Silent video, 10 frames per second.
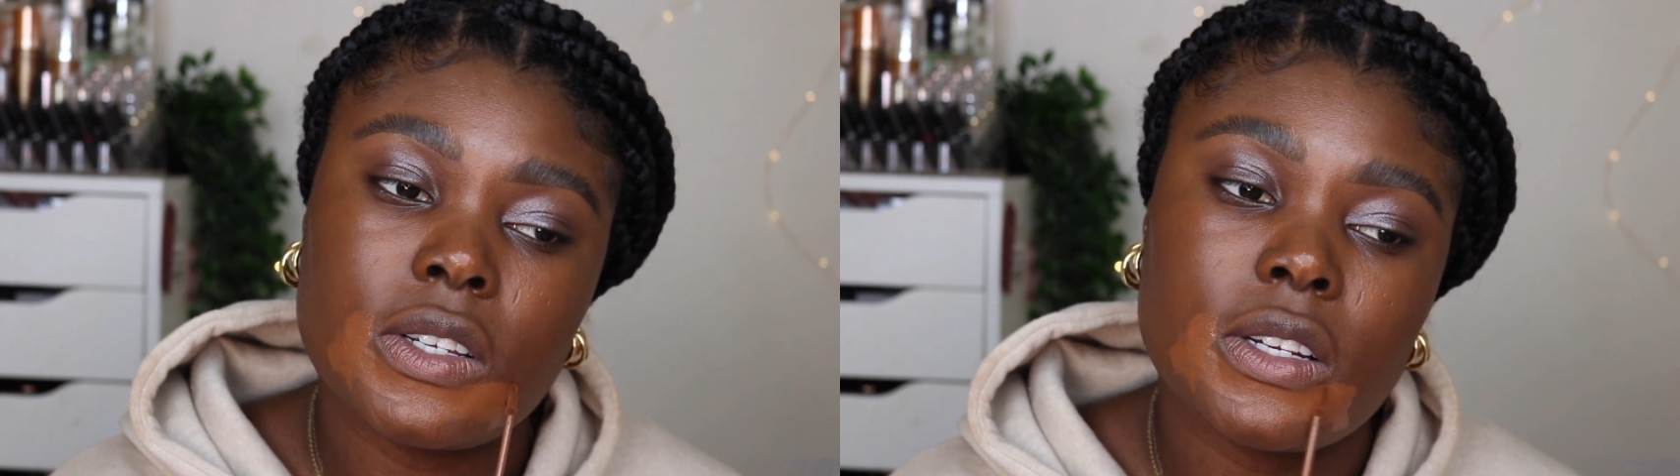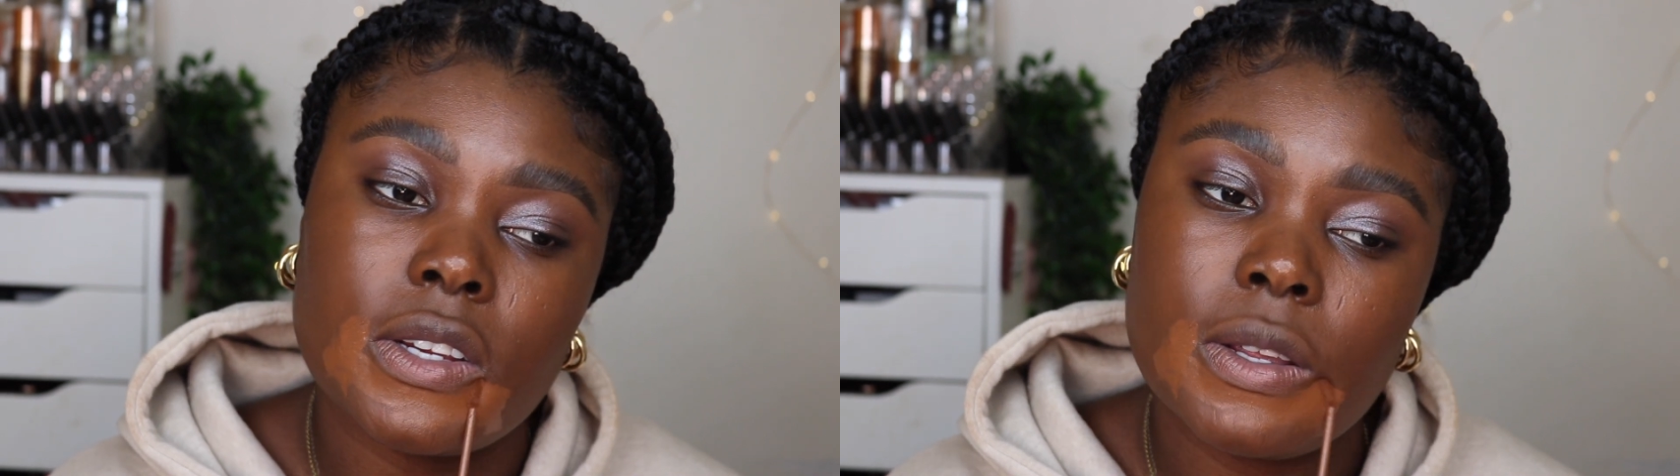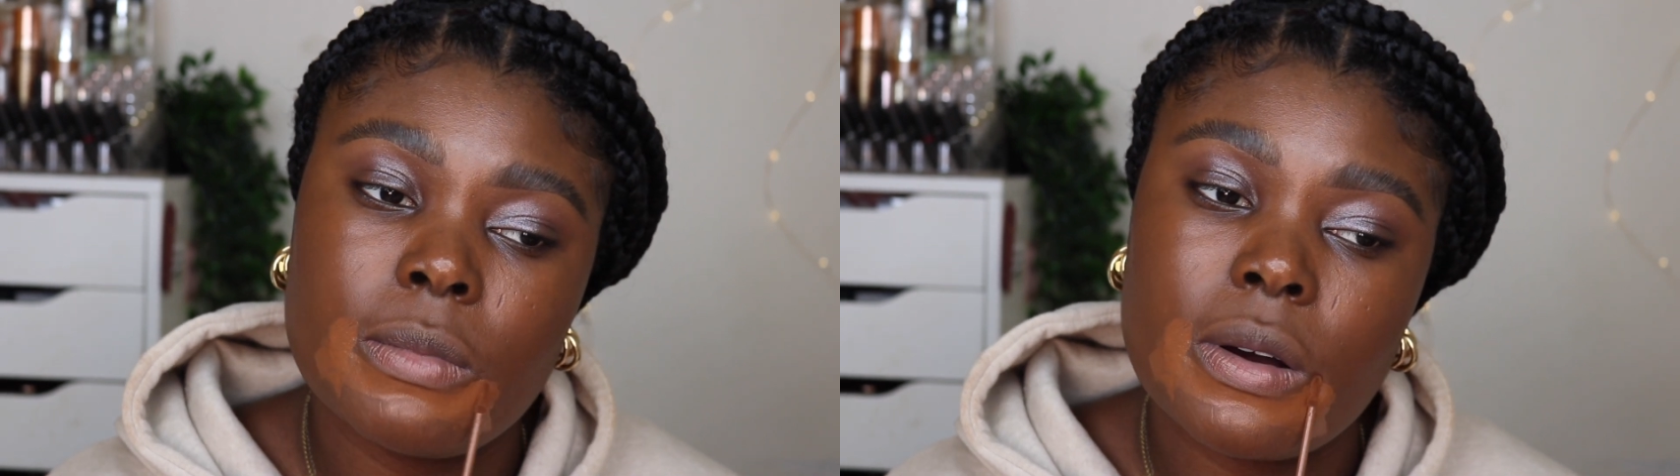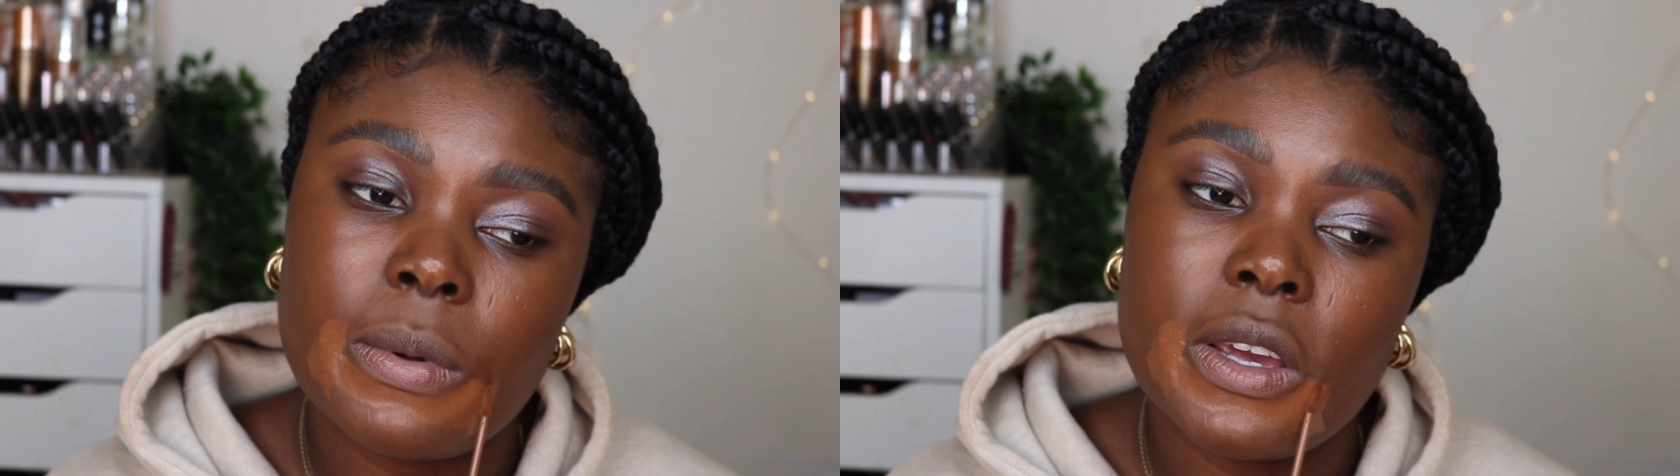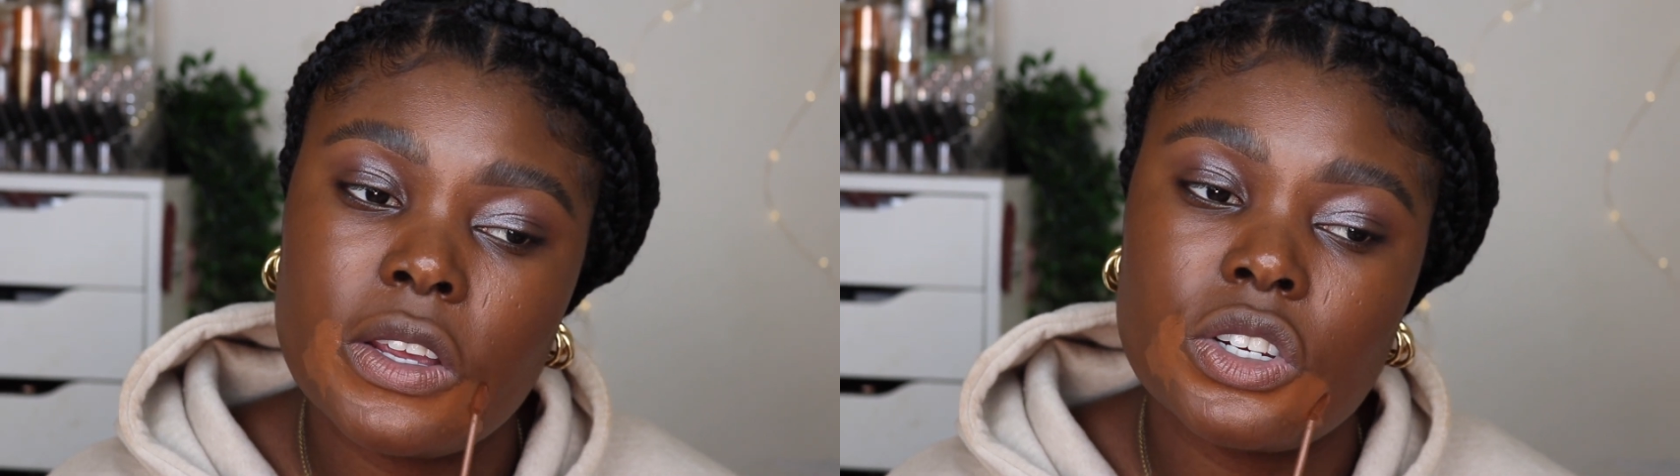and in my
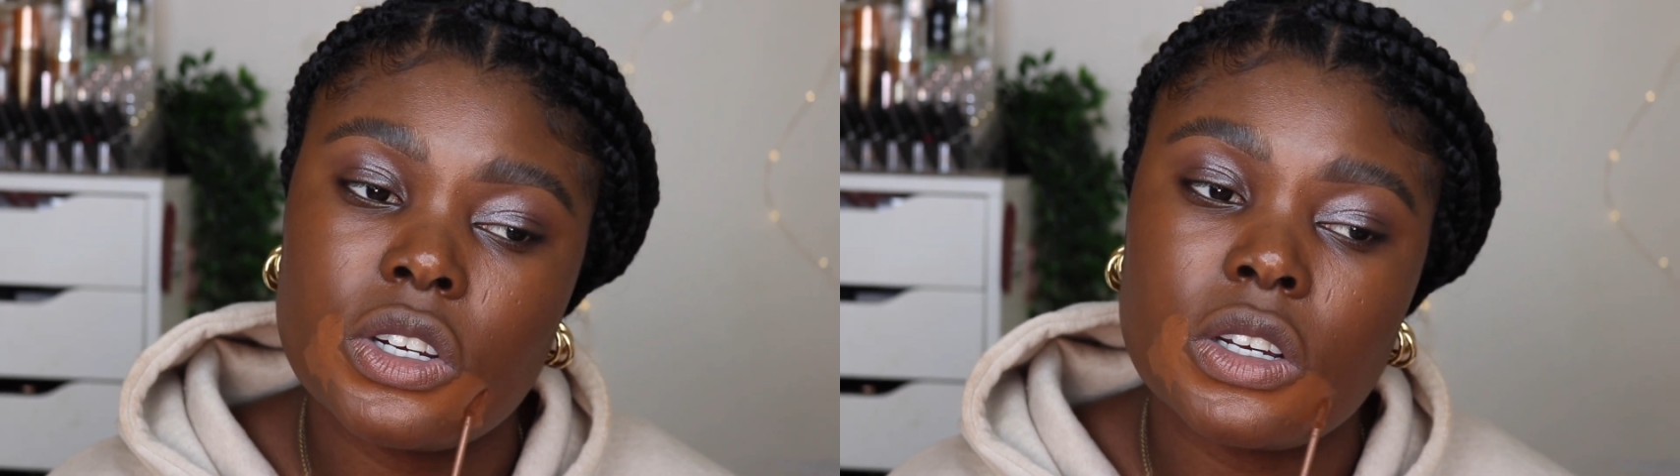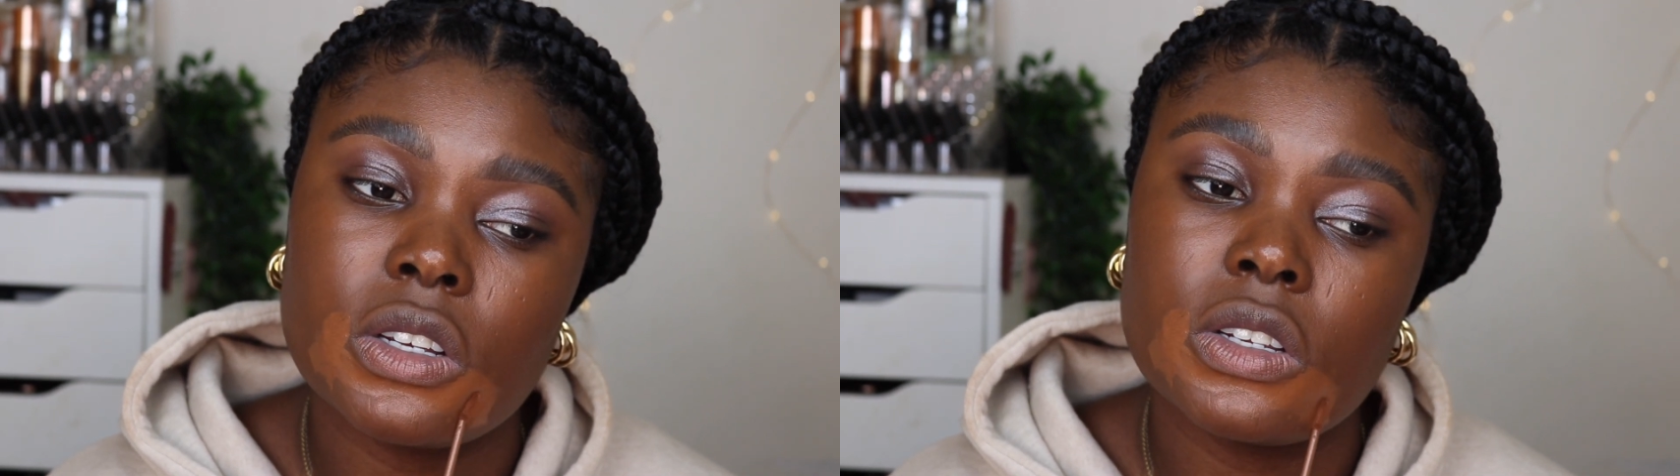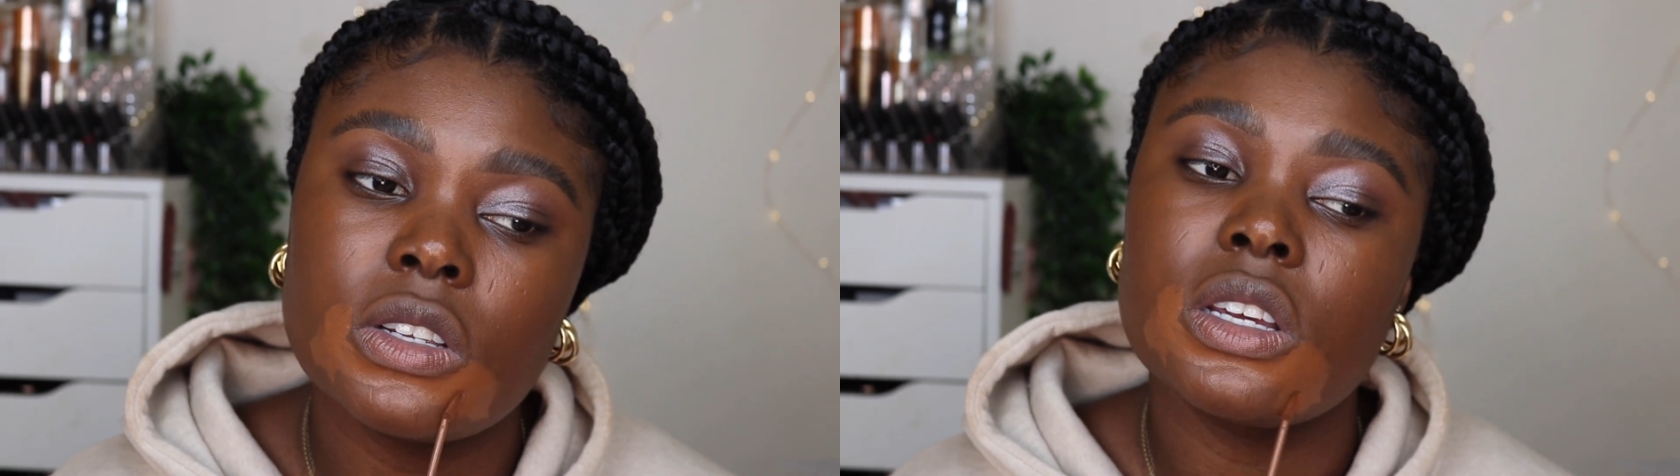pictures